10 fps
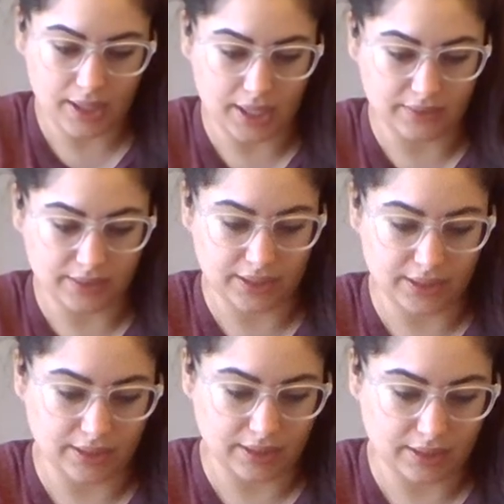And
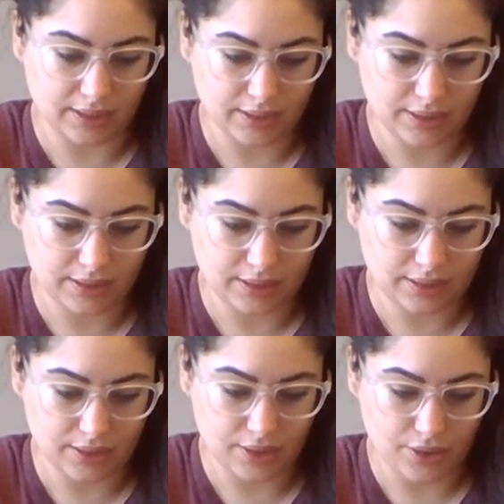then
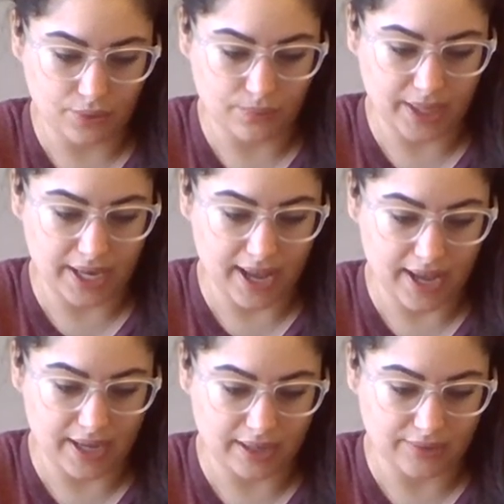we
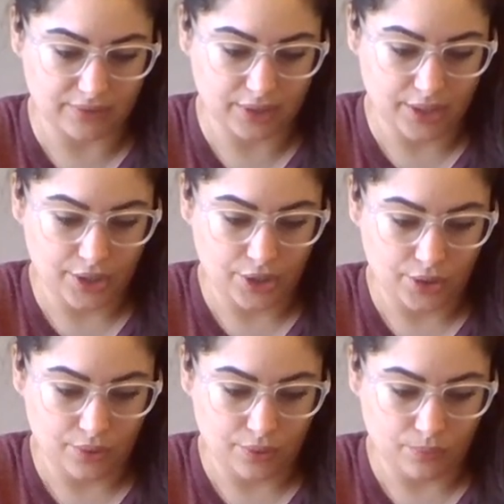have
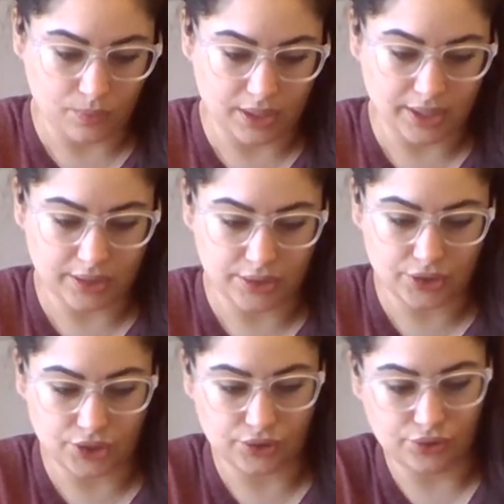1,
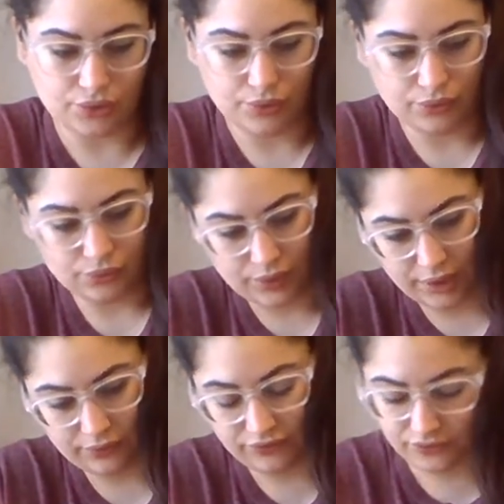2,
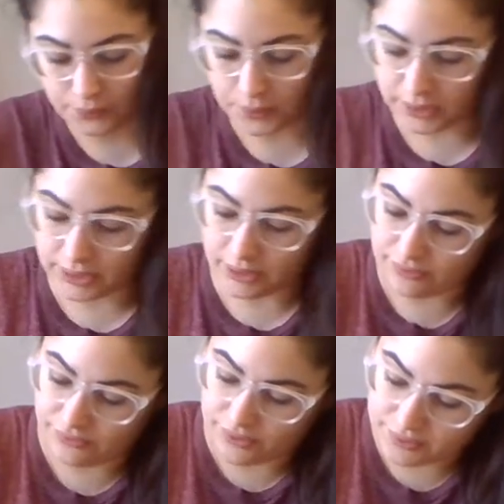3, 4
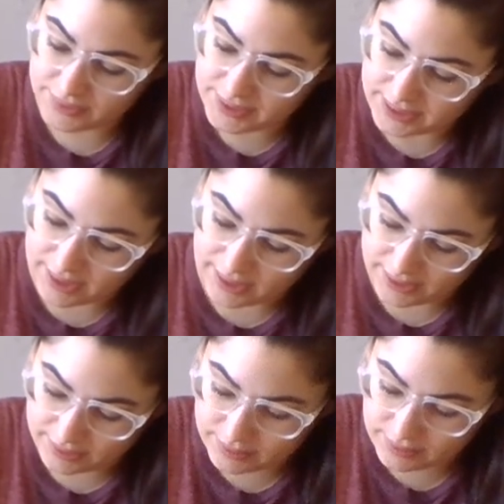of those
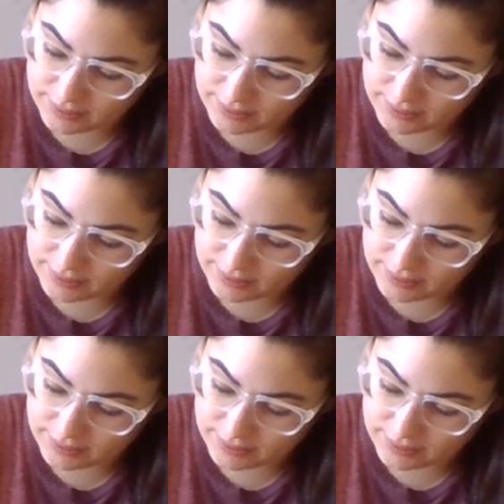sides.